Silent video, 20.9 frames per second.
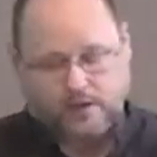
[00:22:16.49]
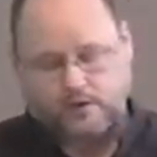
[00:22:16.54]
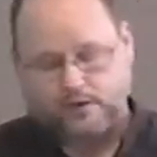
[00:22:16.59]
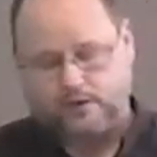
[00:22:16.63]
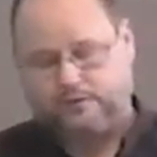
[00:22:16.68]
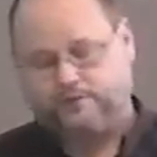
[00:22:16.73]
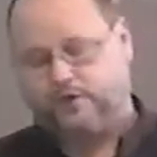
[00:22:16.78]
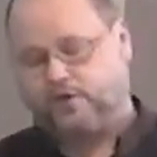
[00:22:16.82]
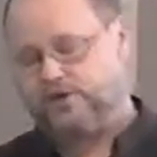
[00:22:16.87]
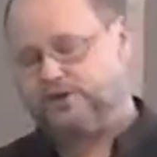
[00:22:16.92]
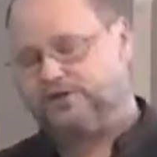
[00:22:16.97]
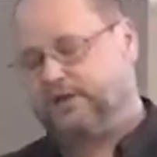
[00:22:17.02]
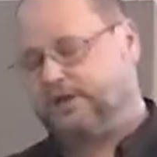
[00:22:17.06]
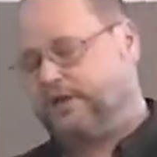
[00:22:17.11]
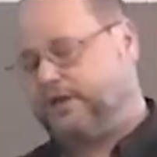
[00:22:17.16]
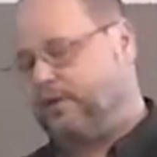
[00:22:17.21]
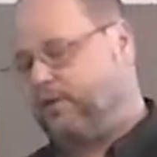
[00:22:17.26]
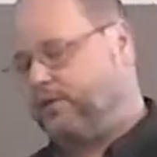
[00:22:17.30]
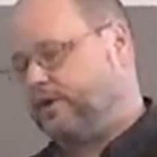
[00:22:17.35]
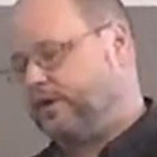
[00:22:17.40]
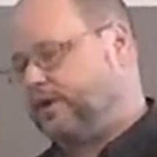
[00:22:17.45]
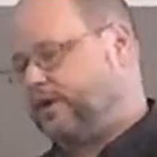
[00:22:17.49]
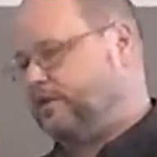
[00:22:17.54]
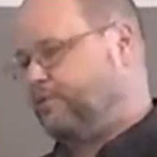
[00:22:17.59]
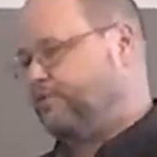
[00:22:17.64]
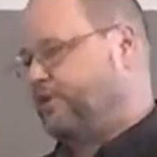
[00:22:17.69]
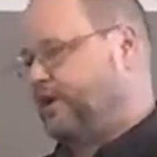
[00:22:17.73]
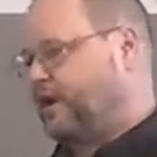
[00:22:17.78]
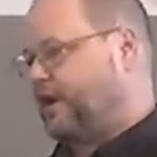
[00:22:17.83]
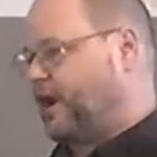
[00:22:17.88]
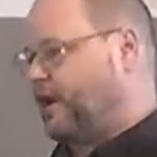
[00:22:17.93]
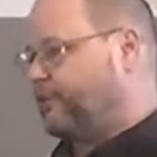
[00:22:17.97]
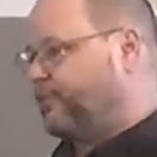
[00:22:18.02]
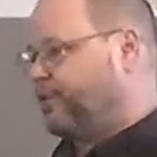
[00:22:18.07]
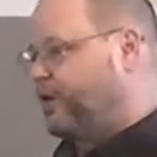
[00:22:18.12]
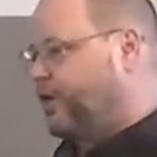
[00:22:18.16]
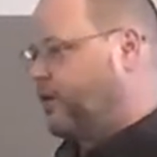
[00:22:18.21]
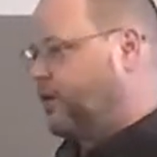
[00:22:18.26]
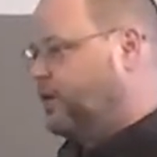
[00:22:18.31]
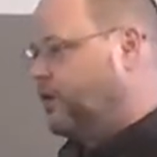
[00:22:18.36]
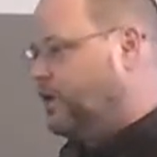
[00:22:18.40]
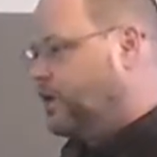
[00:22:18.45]
The first thing that we need to pick up
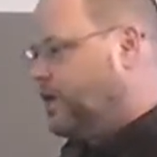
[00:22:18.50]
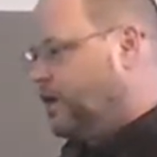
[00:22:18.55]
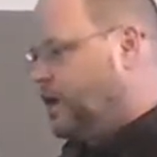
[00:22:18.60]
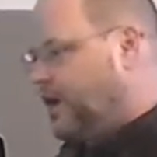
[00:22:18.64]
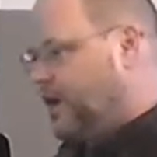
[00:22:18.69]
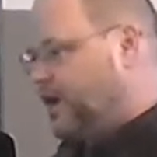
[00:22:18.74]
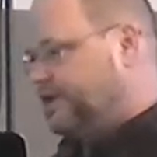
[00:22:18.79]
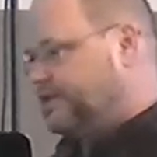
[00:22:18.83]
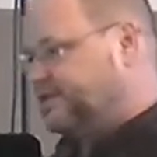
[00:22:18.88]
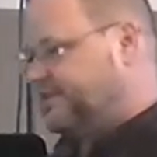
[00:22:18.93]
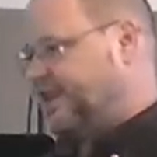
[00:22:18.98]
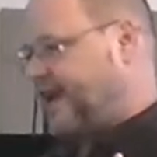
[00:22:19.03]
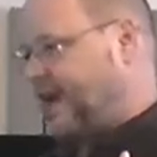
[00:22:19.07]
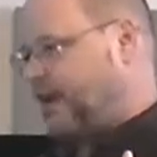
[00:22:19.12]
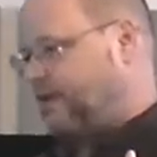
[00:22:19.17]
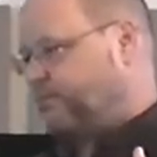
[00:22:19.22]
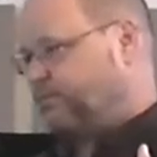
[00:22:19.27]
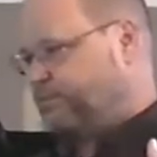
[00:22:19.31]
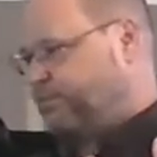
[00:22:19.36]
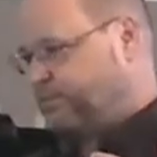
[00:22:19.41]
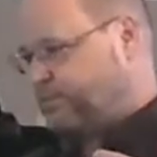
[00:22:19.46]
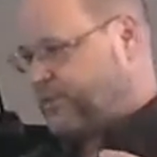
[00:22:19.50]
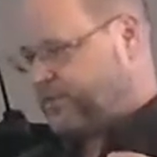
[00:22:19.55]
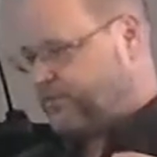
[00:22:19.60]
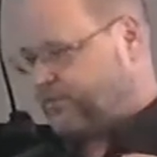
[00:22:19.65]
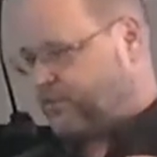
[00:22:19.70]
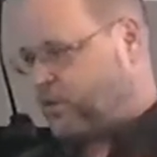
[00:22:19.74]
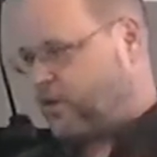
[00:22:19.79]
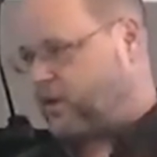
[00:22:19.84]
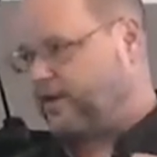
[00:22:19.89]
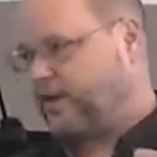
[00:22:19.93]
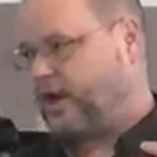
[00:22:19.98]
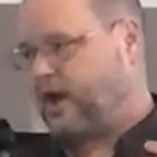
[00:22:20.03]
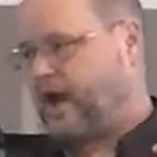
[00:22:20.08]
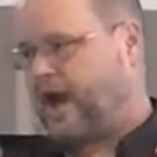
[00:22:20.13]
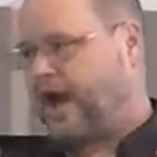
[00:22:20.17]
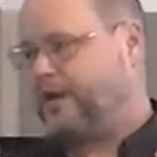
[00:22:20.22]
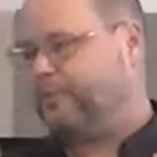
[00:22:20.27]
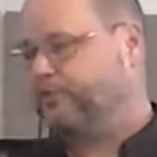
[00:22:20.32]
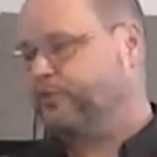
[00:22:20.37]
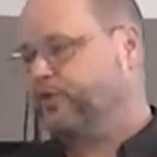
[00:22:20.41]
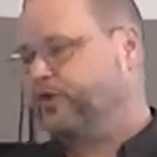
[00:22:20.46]
here is that before the
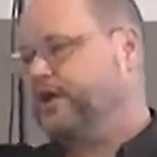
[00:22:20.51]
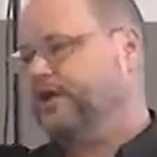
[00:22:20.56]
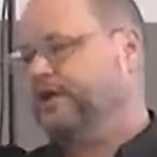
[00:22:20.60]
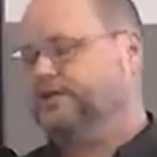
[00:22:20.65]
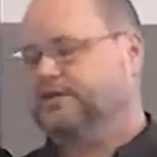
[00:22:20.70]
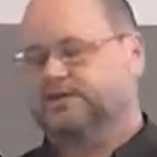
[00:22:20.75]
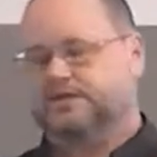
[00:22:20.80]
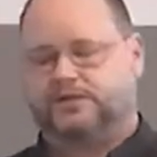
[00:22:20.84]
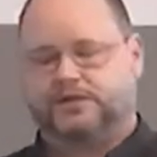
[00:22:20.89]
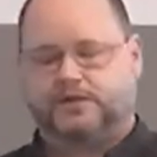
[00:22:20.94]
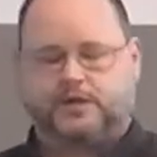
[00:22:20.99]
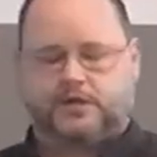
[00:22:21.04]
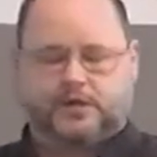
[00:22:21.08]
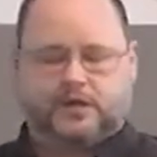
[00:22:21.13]
high priest